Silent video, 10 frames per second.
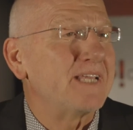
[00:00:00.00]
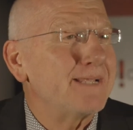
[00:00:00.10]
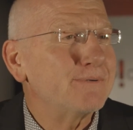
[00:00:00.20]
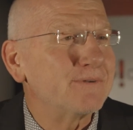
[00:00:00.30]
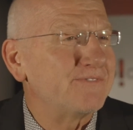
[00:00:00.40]

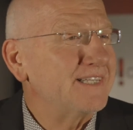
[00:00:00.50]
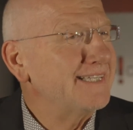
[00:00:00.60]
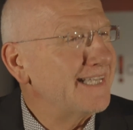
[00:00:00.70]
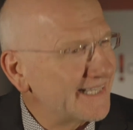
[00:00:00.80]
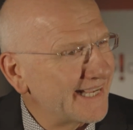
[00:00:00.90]
people
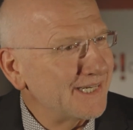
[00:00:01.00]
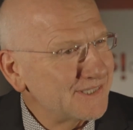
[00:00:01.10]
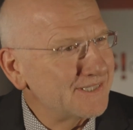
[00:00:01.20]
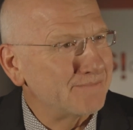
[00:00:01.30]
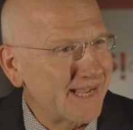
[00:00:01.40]
feeling
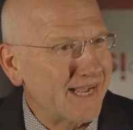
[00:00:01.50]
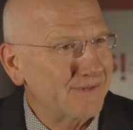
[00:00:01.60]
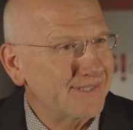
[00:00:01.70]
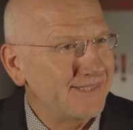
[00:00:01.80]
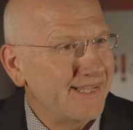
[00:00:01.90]
engaged and
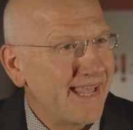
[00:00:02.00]
empowered